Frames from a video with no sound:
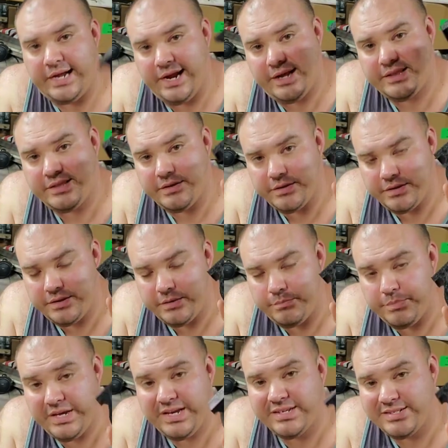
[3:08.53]
I got the, the
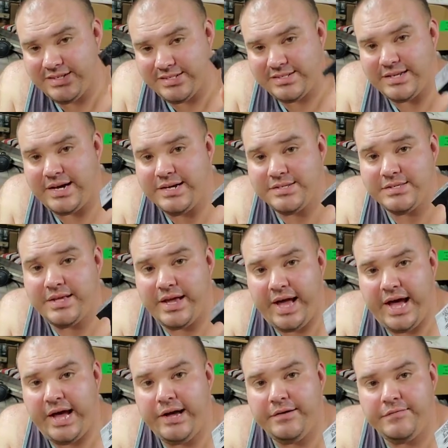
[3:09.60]
biggest size that they
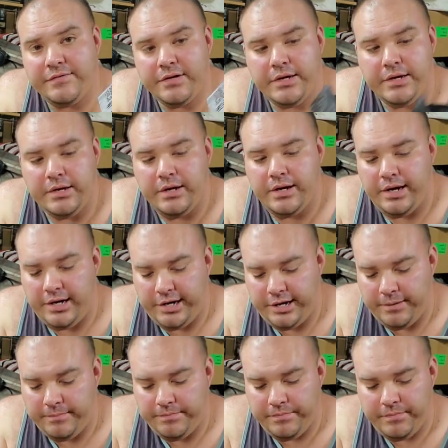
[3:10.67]
have.
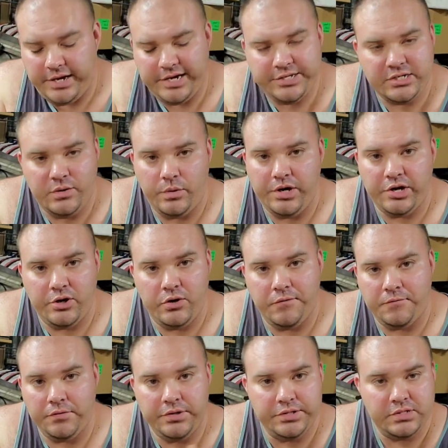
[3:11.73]
Um, I just don't want to go
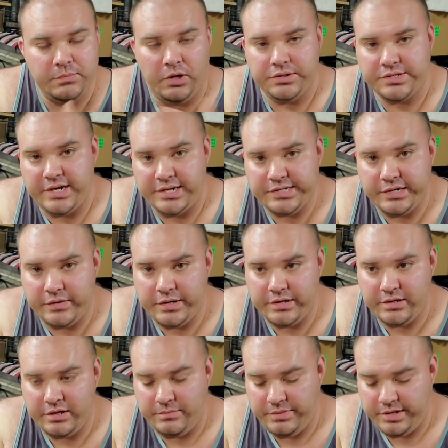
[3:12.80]
for the small size and
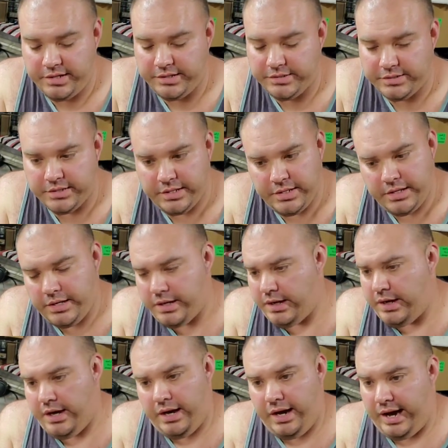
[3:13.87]
everything because
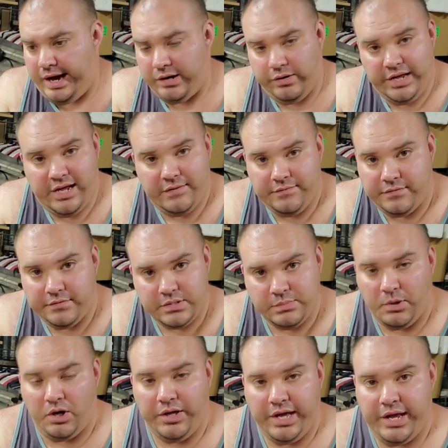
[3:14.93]
I don't have
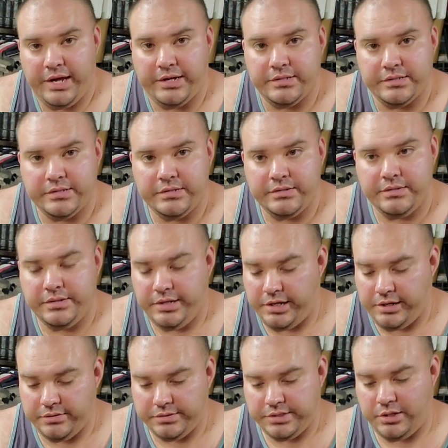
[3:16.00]
small hands. You
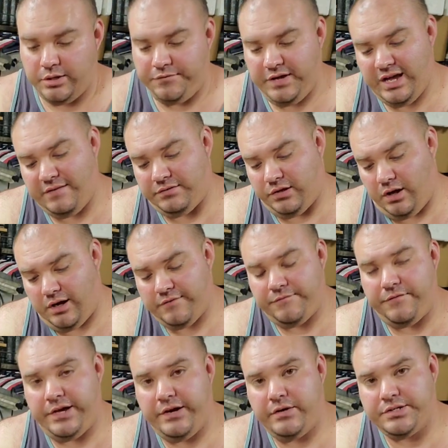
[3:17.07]
know, so if you have long
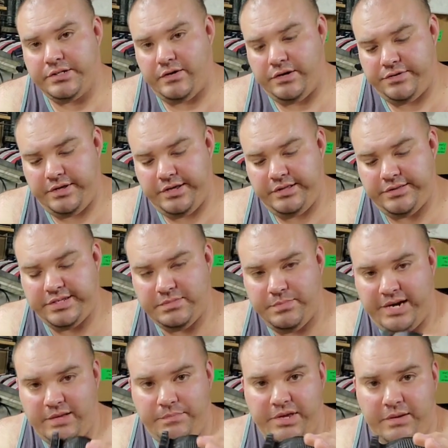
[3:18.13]
fingers and everything, this
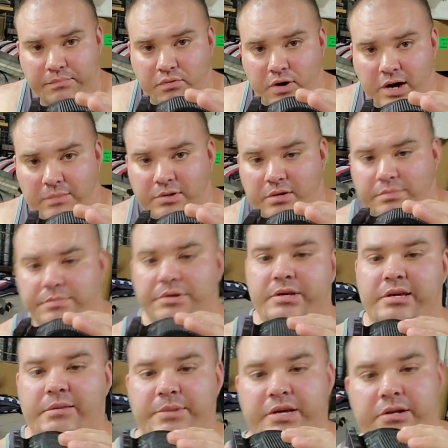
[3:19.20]
might be a problem.
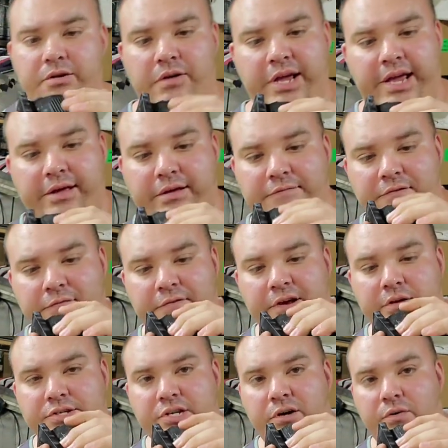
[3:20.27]
I mean, your hand, if your
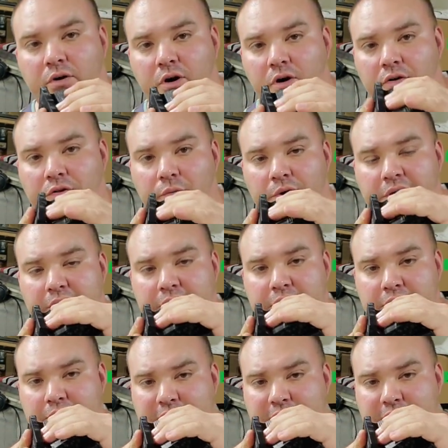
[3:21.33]
fingers go all the way